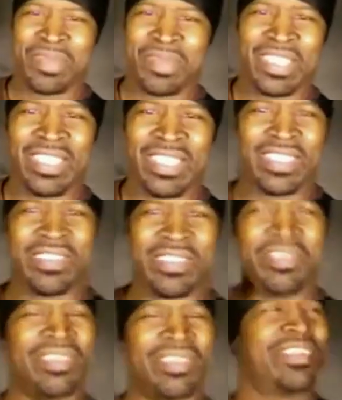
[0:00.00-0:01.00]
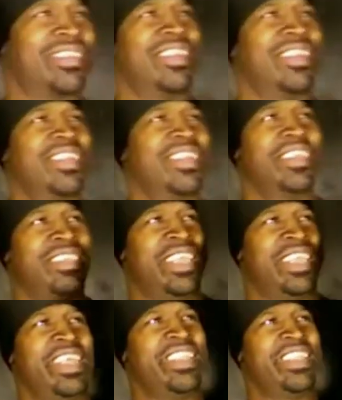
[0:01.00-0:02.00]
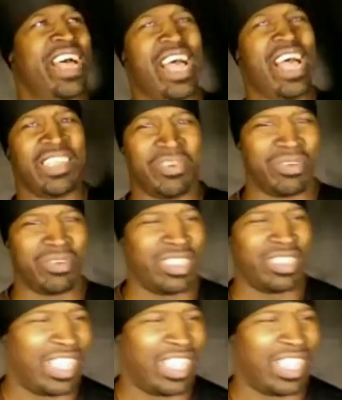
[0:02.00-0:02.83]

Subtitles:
But here, you can get it the hollow.